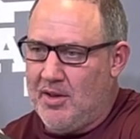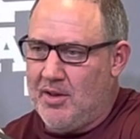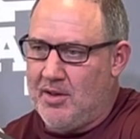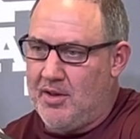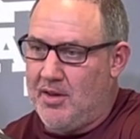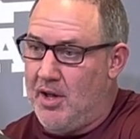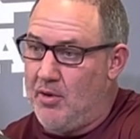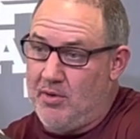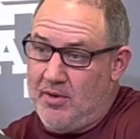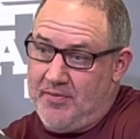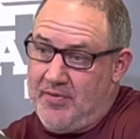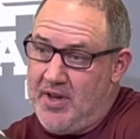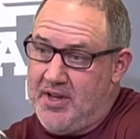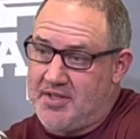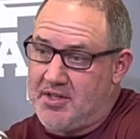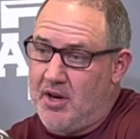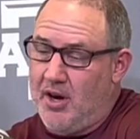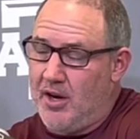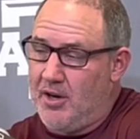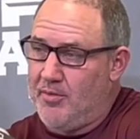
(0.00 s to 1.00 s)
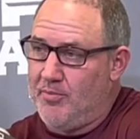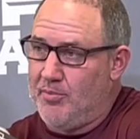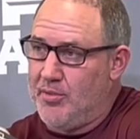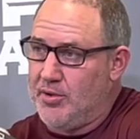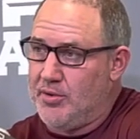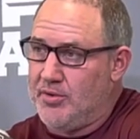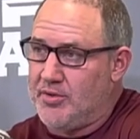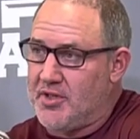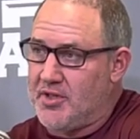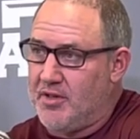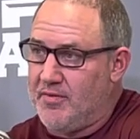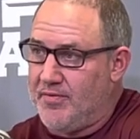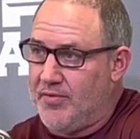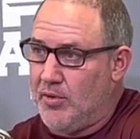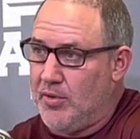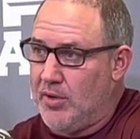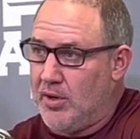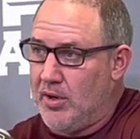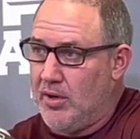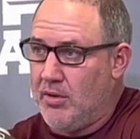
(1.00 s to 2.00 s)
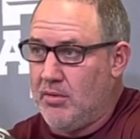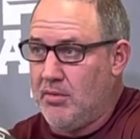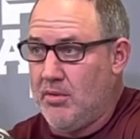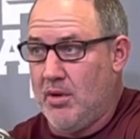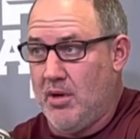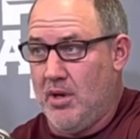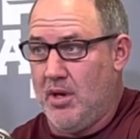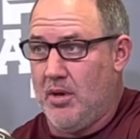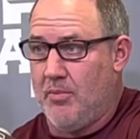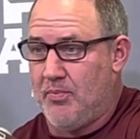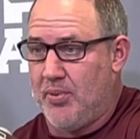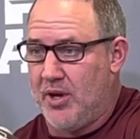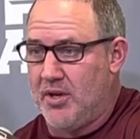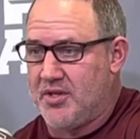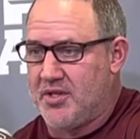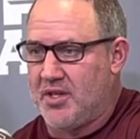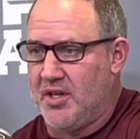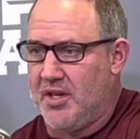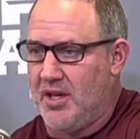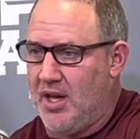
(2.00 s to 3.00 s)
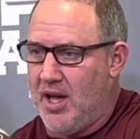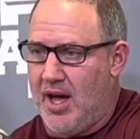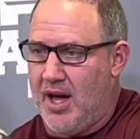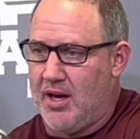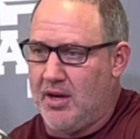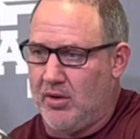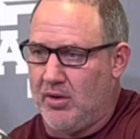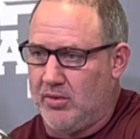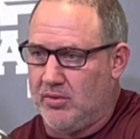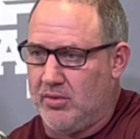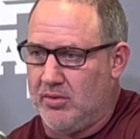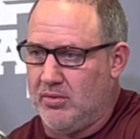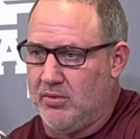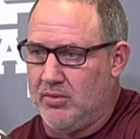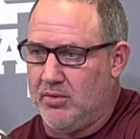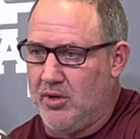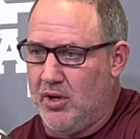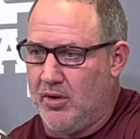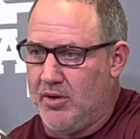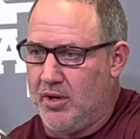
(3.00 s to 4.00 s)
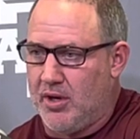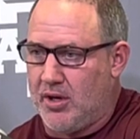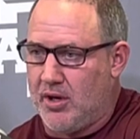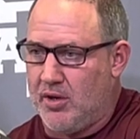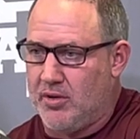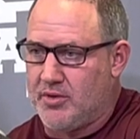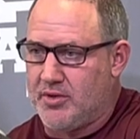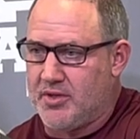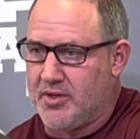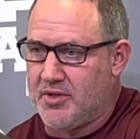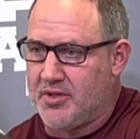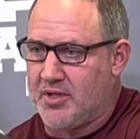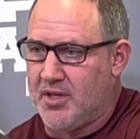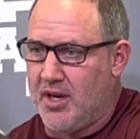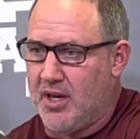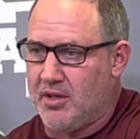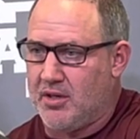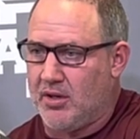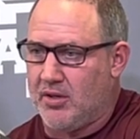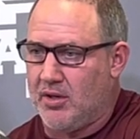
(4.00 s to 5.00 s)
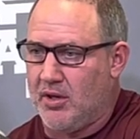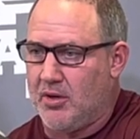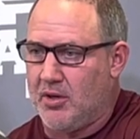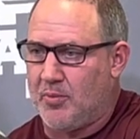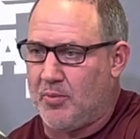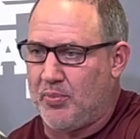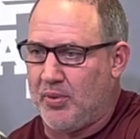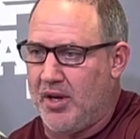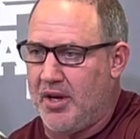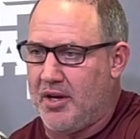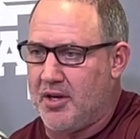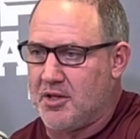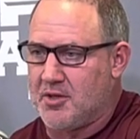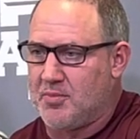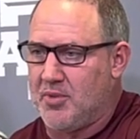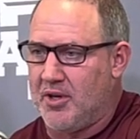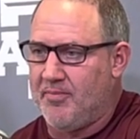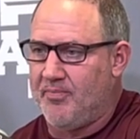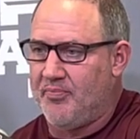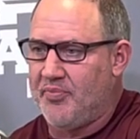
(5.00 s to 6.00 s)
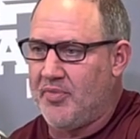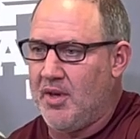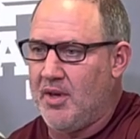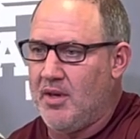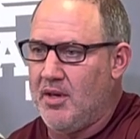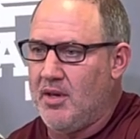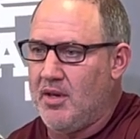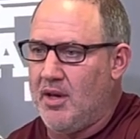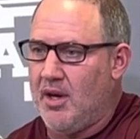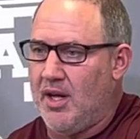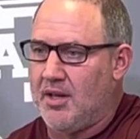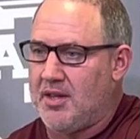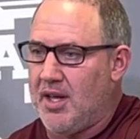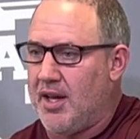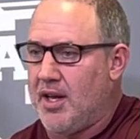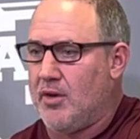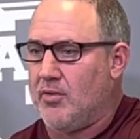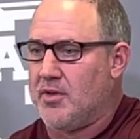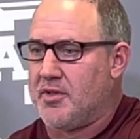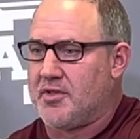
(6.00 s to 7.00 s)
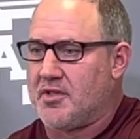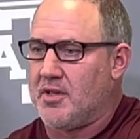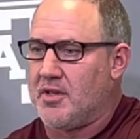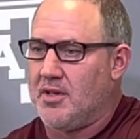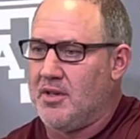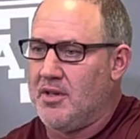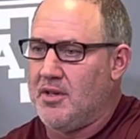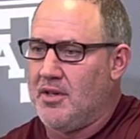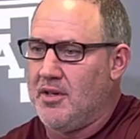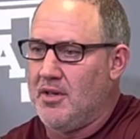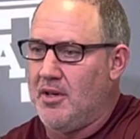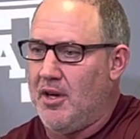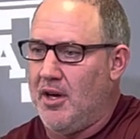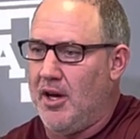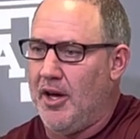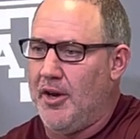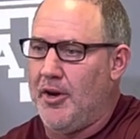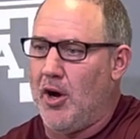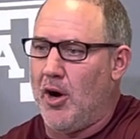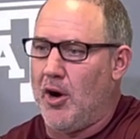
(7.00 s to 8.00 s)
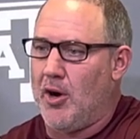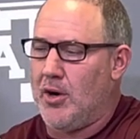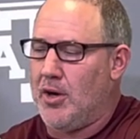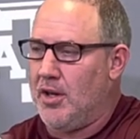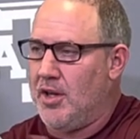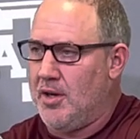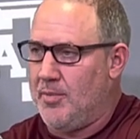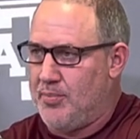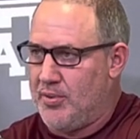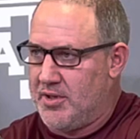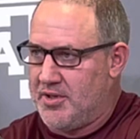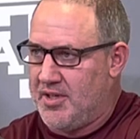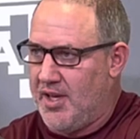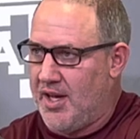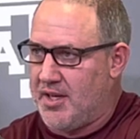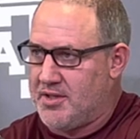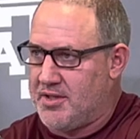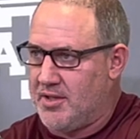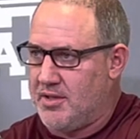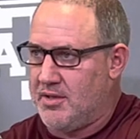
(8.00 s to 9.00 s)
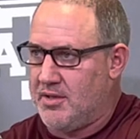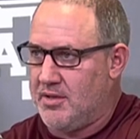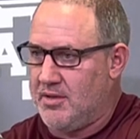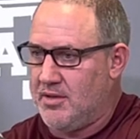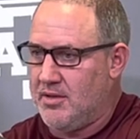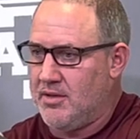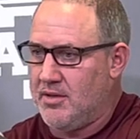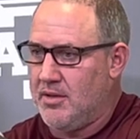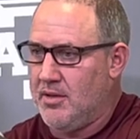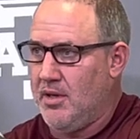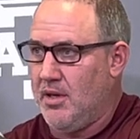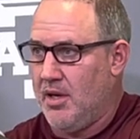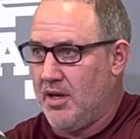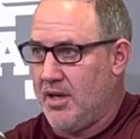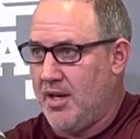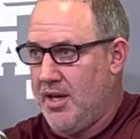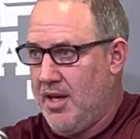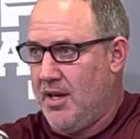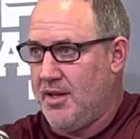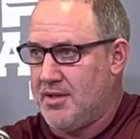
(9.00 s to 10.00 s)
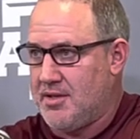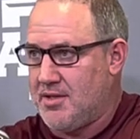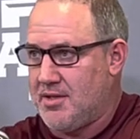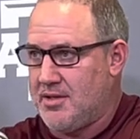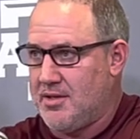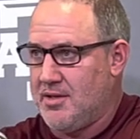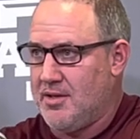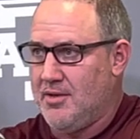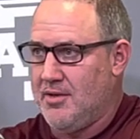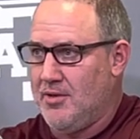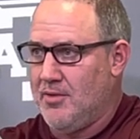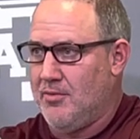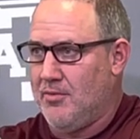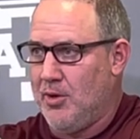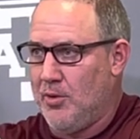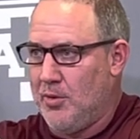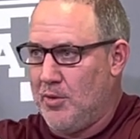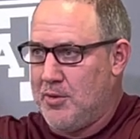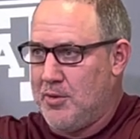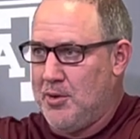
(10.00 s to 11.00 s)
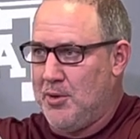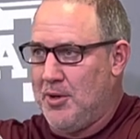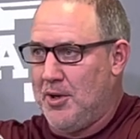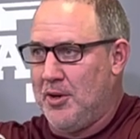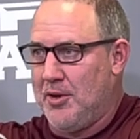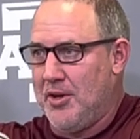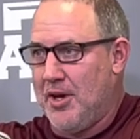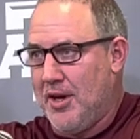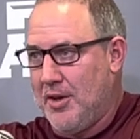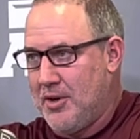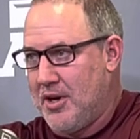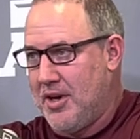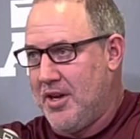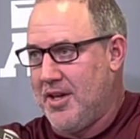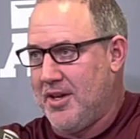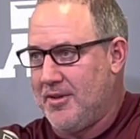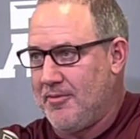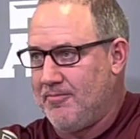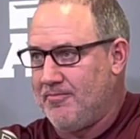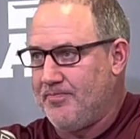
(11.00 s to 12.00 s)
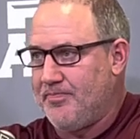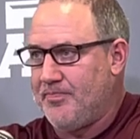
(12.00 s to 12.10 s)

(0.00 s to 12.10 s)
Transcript: they were face guarding Boots in 4. And personally, I don't know their coaches and I don't know their players, but I think it was an early protection against what we were doing on the other end.